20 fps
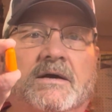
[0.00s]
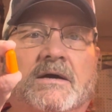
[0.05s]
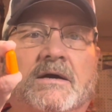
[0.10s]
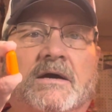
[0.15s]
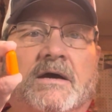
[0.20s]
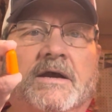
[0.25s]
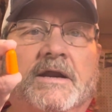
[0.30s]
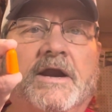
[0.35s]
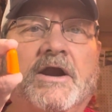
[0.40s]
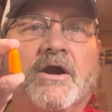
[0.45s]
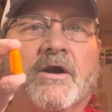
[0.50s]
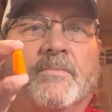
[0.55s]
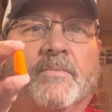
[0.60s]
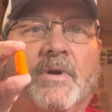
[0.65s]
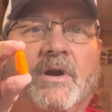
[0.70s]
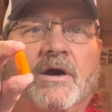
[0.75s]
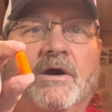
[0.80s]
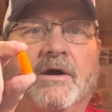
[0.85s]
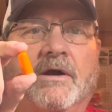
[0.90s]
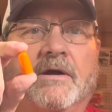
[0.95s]
An
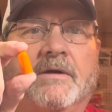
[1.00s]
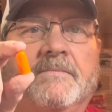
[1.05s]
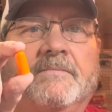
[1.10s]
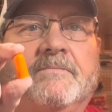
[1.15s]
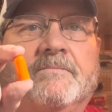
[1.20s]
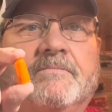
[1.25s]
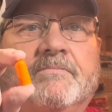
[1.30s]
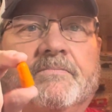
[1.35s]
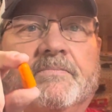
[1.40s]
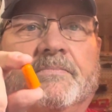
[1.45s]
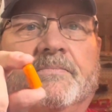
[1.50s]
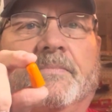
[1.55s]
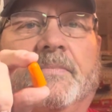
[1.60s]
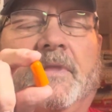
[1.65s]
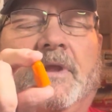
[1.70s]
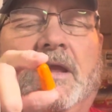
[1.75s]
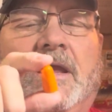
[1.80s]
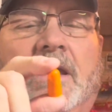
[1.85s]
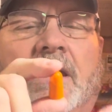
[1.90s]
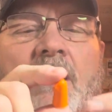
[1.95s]
earplug.
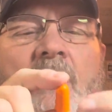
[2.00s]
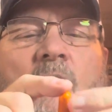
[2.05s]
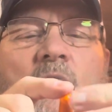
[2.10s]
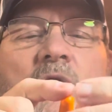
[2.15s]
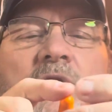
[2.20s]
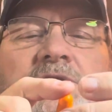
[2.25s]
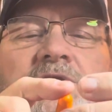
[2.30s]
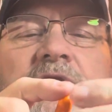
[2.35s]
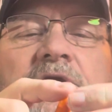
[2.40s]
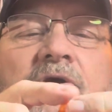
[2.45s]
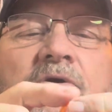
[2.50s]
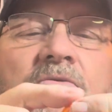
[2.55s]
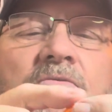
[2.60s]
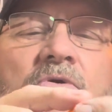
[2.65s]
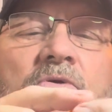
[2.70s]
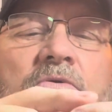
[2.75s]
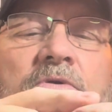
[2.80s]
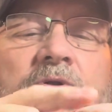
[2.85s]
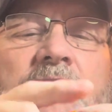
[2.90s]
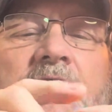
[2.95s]
What you're going to
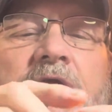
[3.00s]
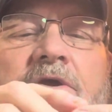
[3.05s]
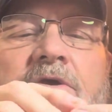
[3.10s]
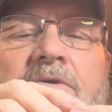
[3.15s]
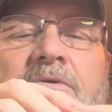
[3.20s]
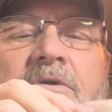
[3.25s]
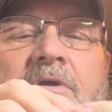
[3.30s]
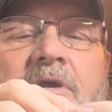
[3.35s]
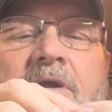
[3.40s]
want to do